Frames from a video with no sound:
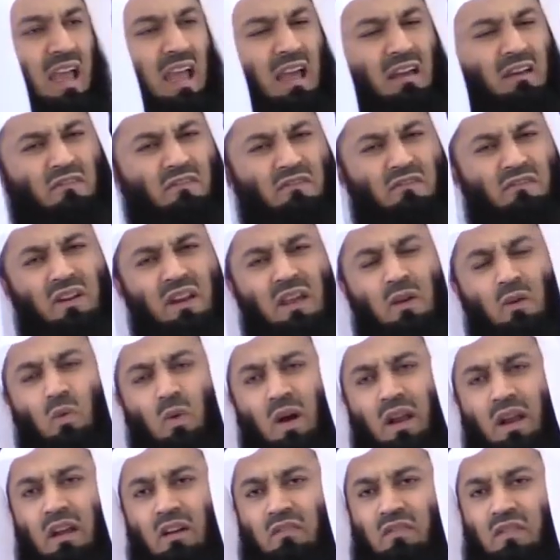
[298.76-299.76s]
Every
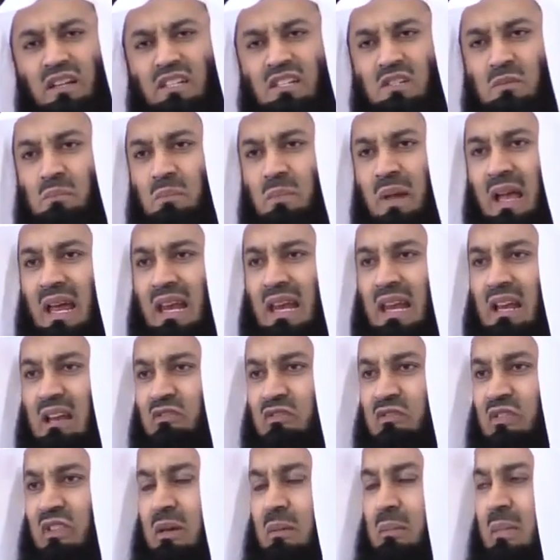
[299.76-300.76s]
one of us, male and
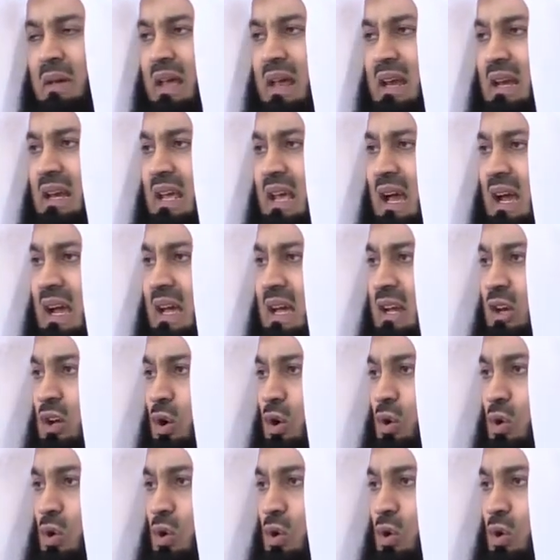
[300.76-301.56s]
female, young and